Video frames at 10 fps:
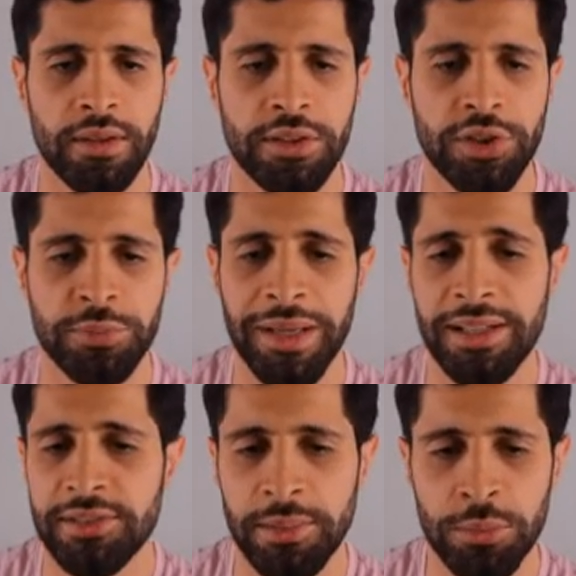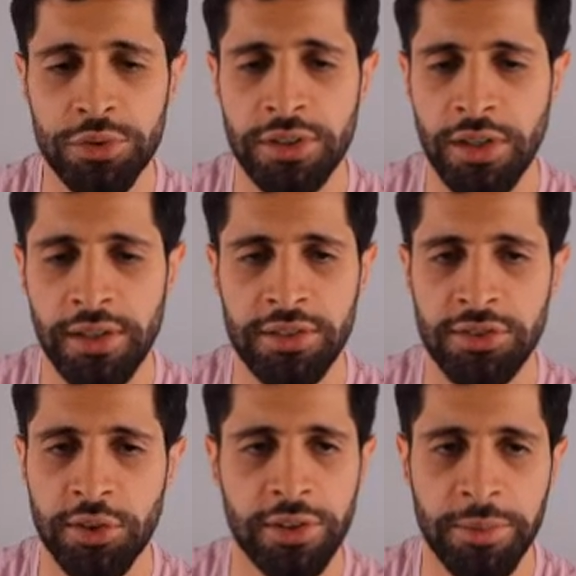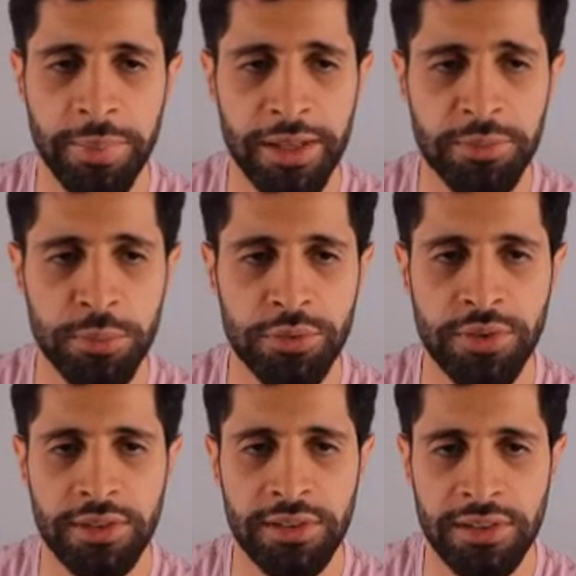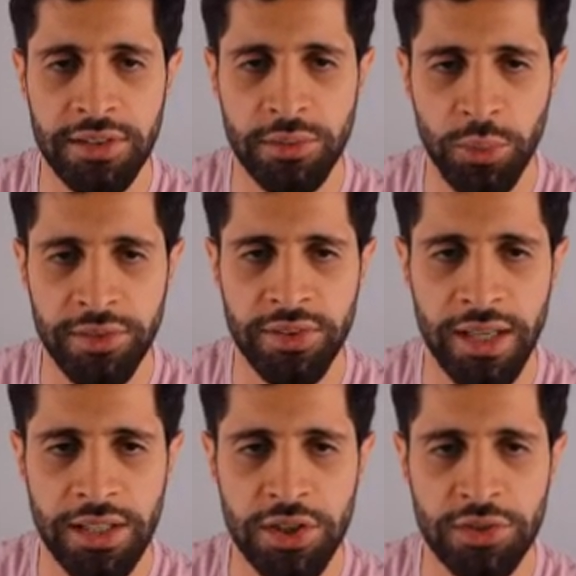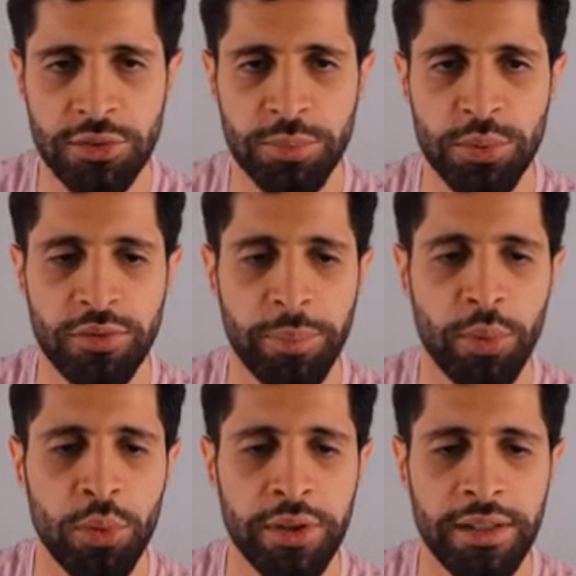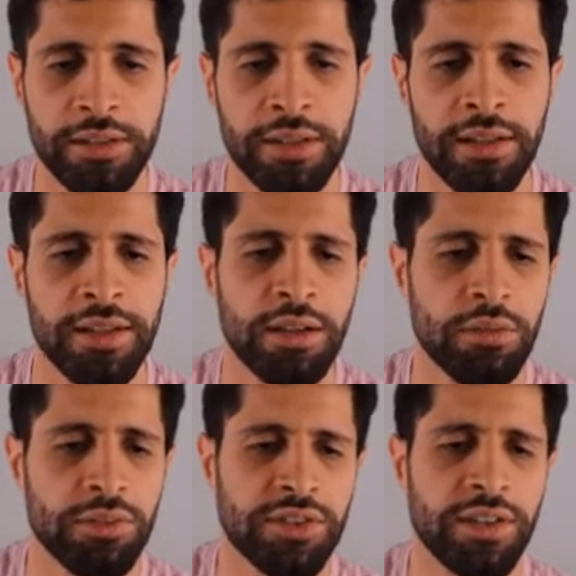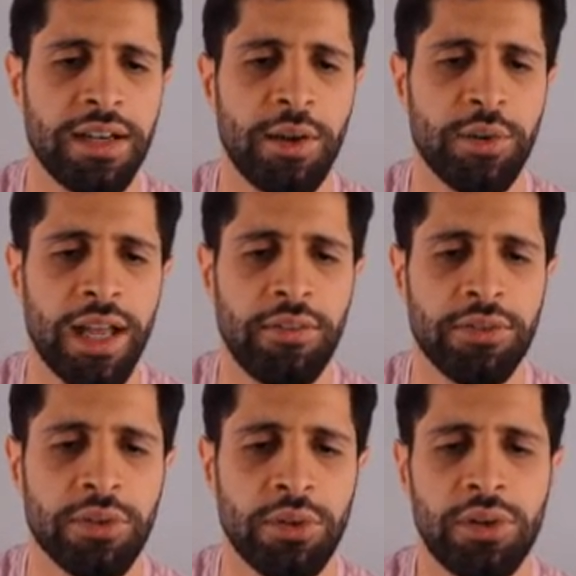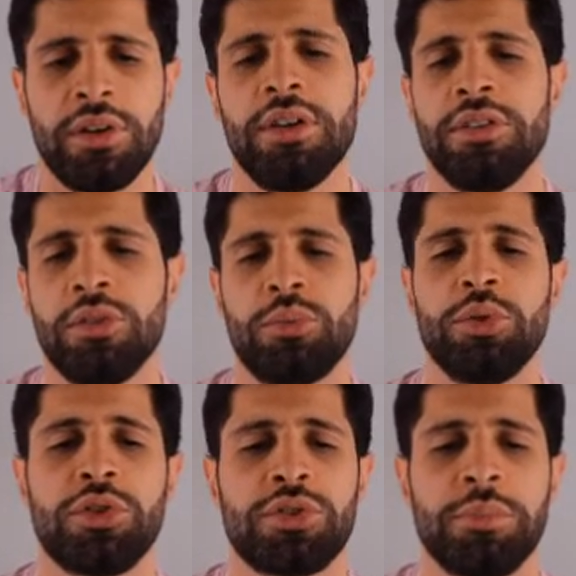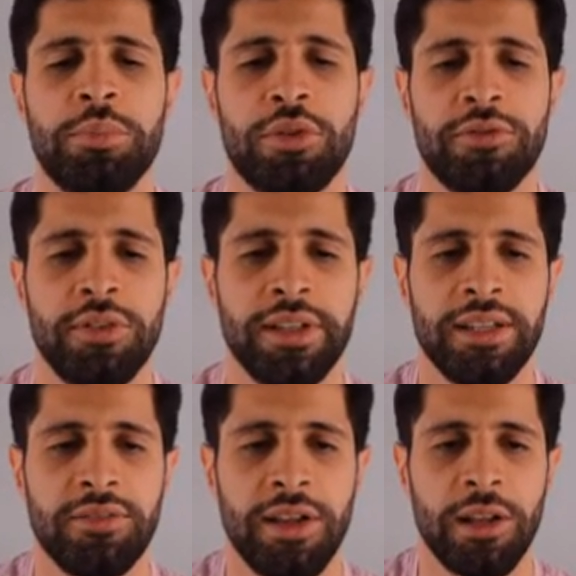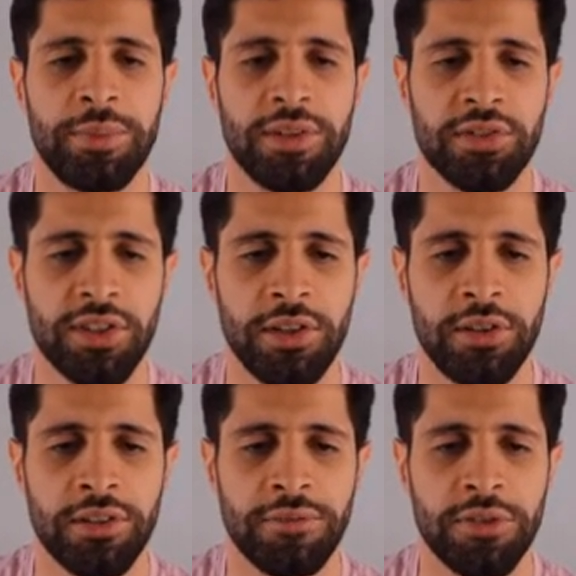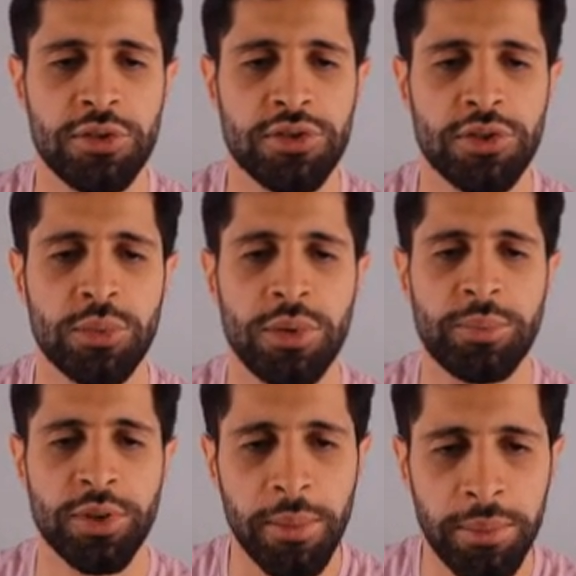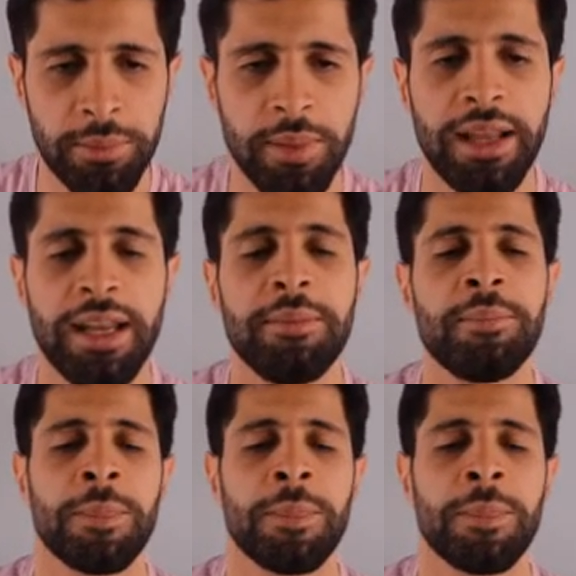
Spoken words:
just making some moves, and not necessarily the best move. So this is once again just to prove a point. All of a sudden now you have your rooks perfectly developed in the center. In the future, you will probably play